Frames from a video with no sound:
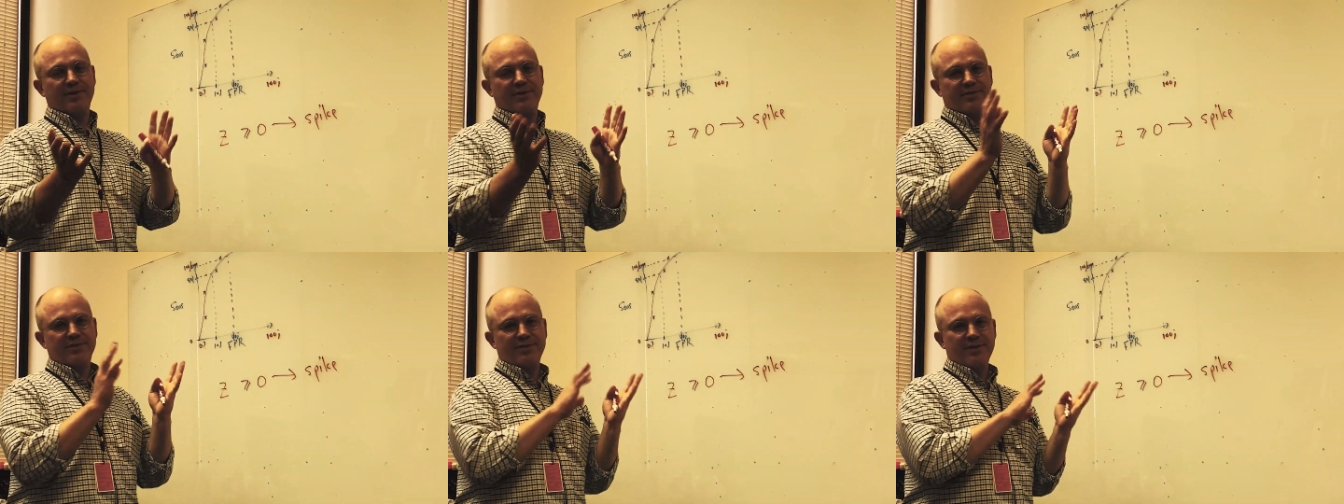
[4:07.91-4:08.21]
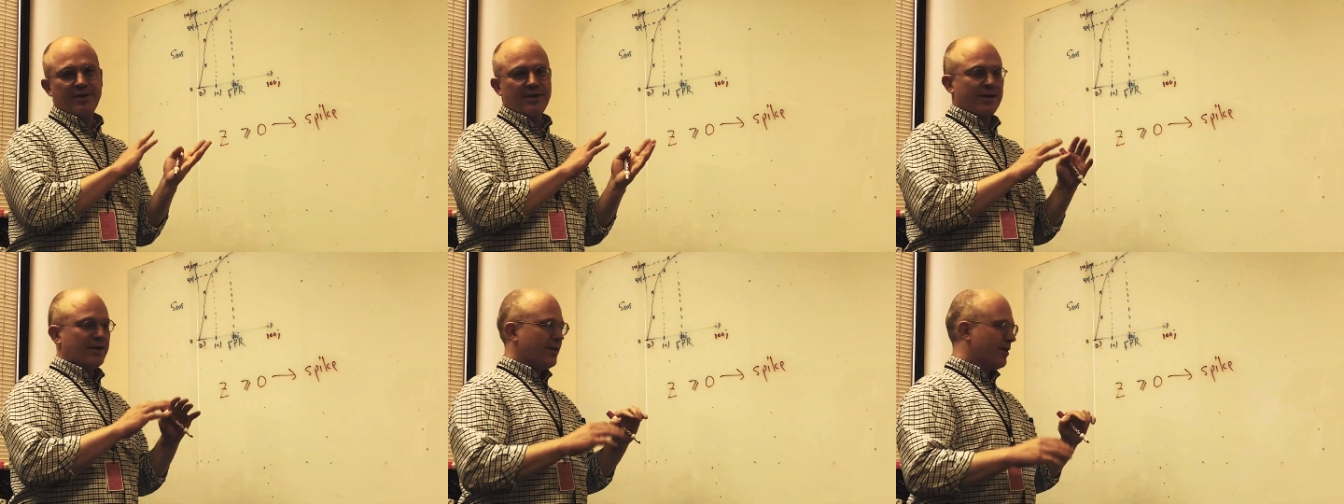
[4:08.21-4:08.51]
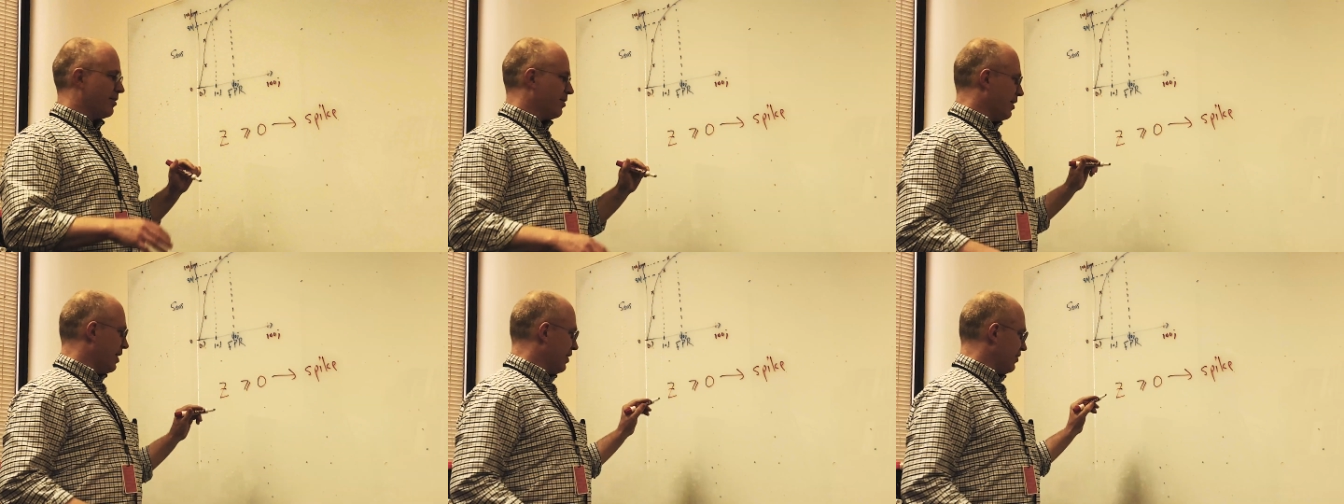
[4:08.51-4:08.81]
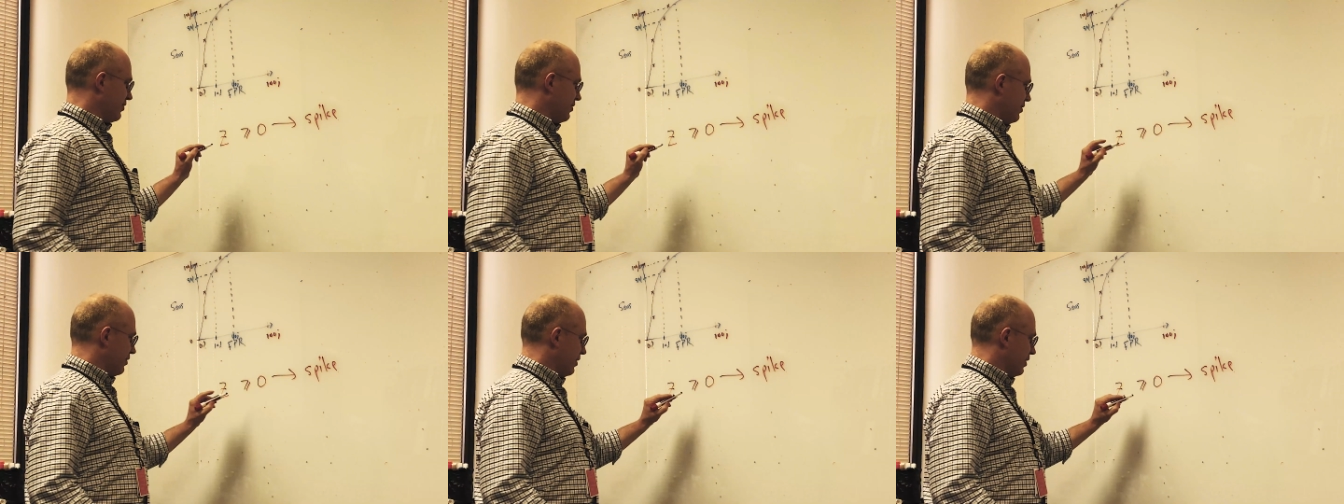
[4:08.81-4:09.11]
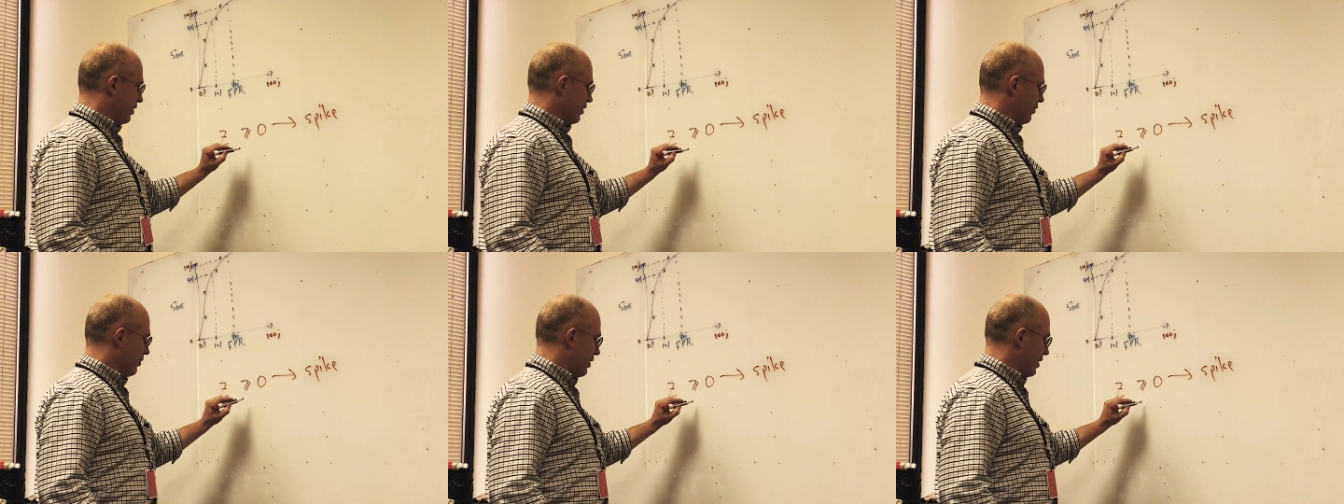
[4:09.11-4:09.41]
if it's less,
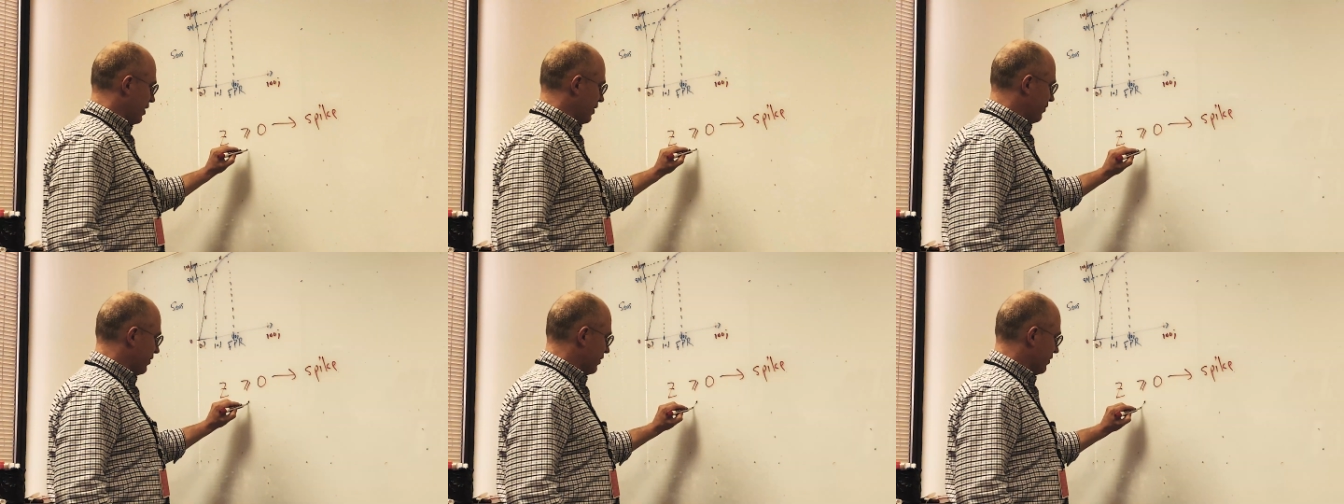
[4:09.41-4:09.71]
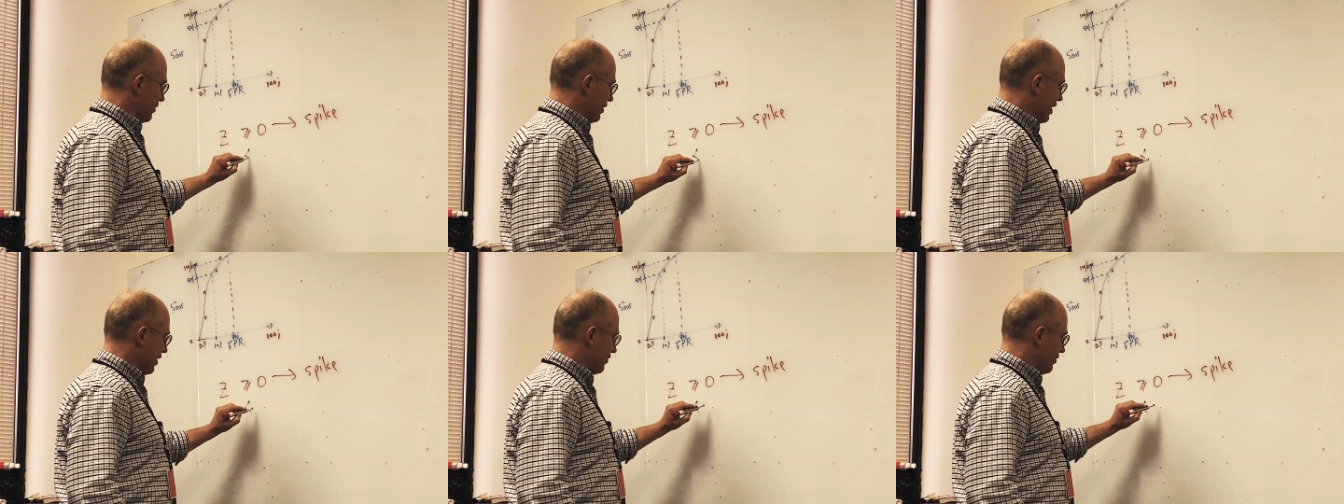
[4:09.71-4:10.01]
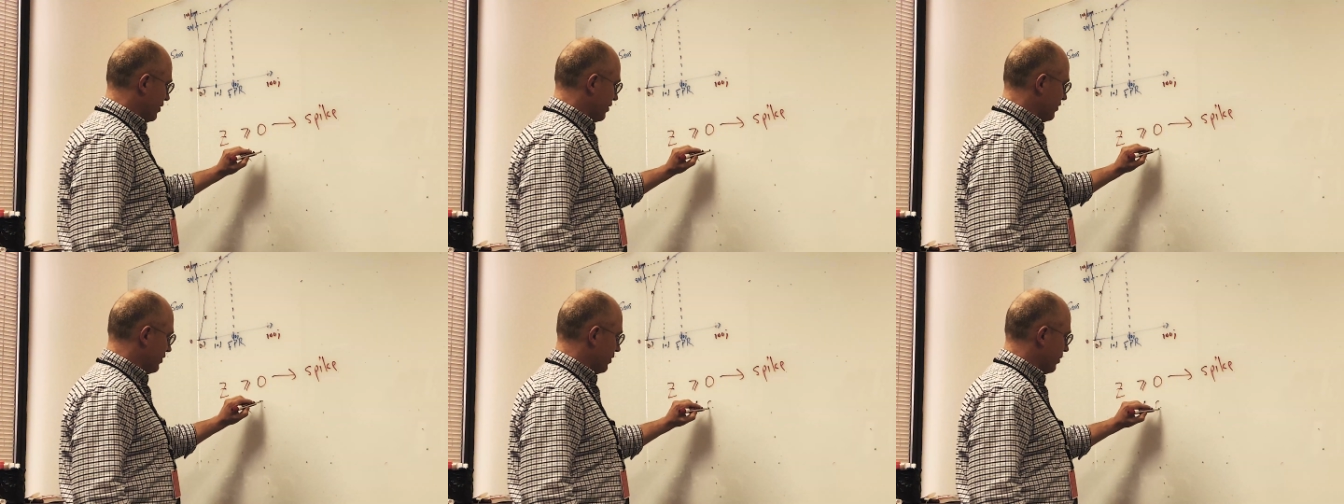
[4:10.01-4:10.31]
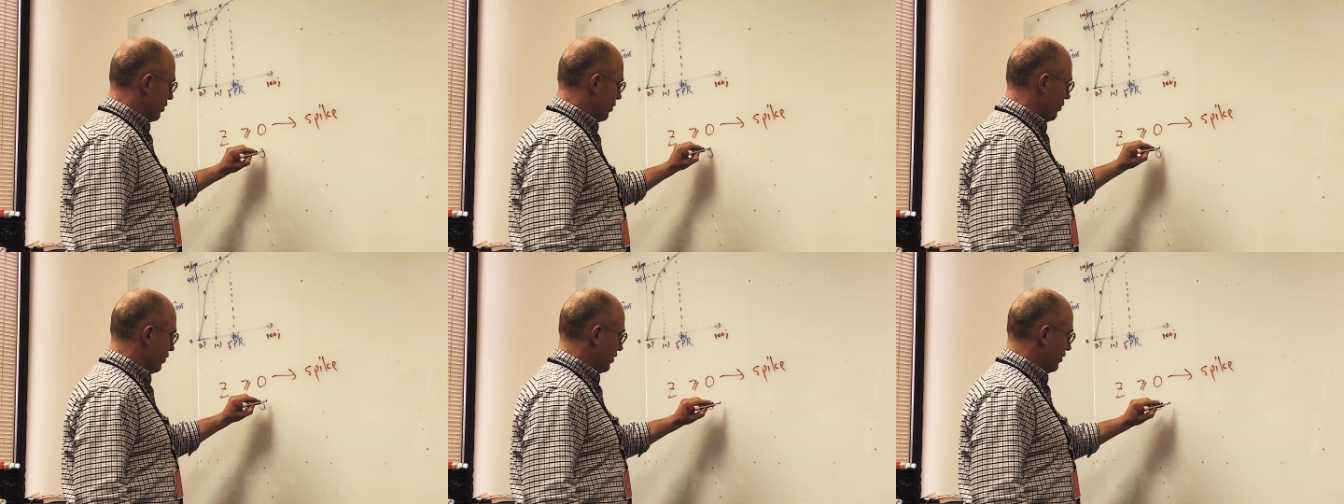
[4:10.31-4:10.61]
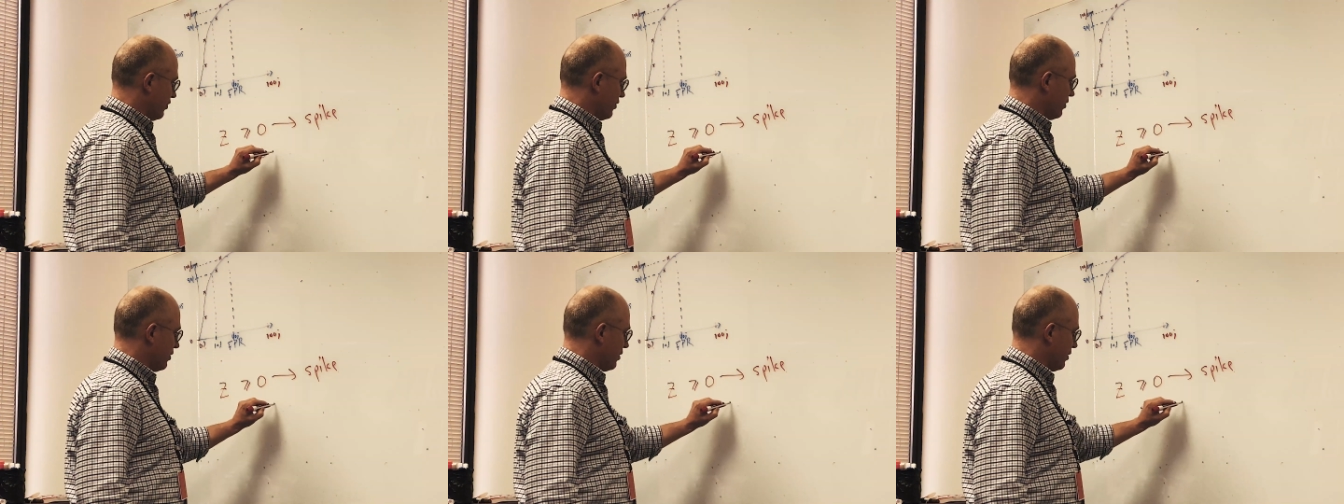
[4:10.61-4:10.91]
you know, that if it's less than zero,
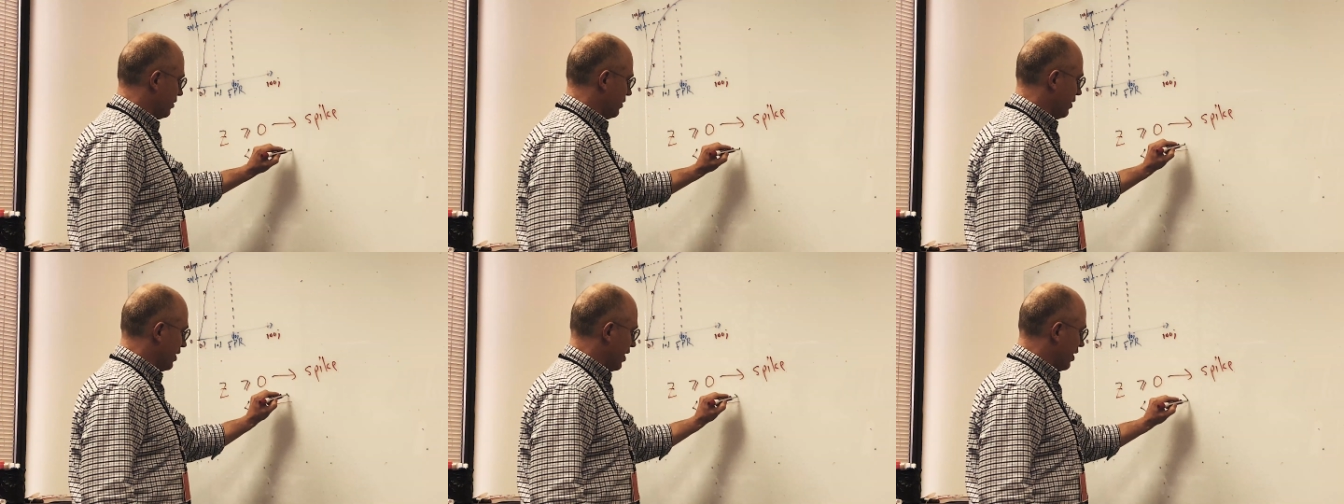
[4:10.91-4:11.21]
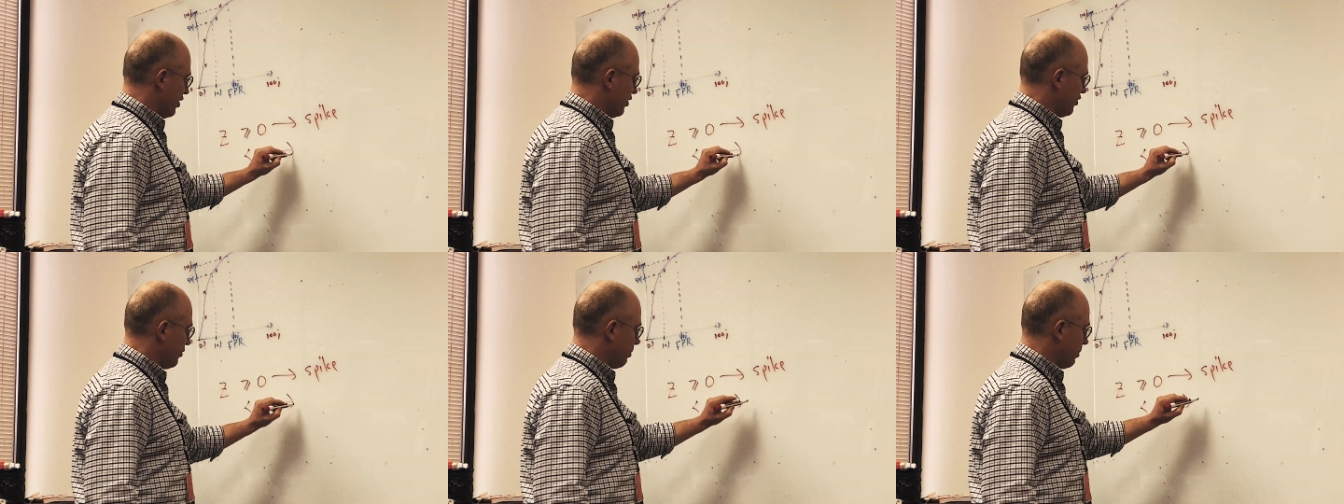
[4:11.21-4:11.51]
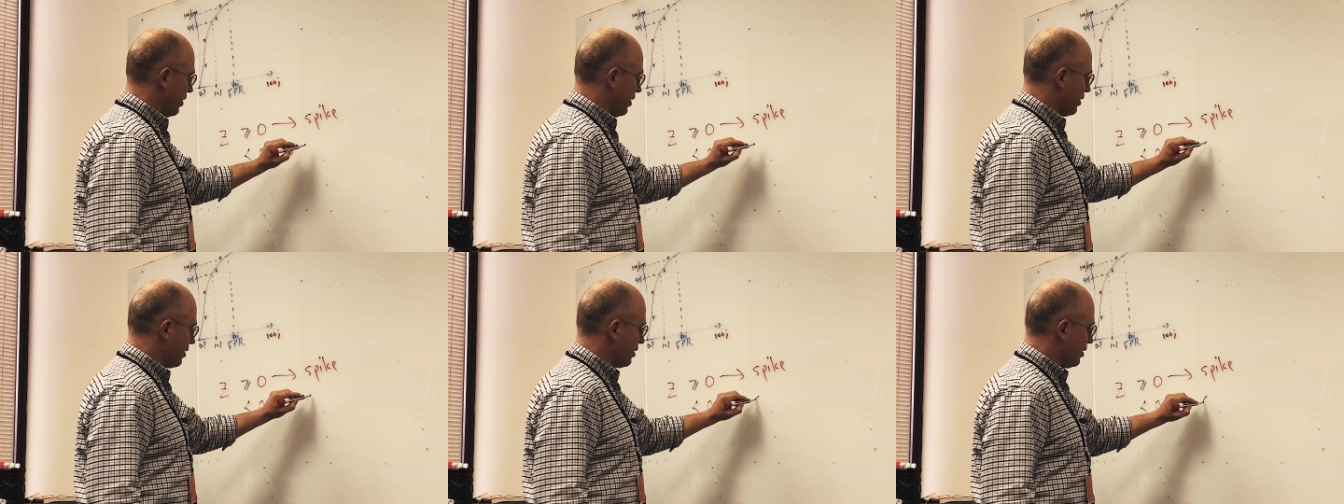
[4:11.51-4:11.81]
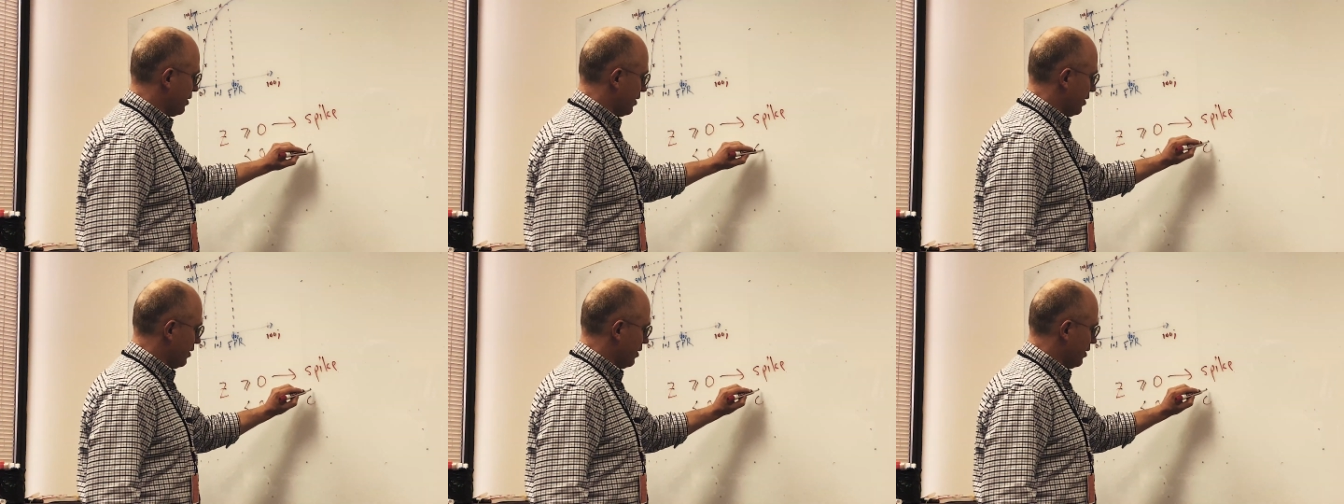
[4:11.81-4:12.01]
that's not a spike.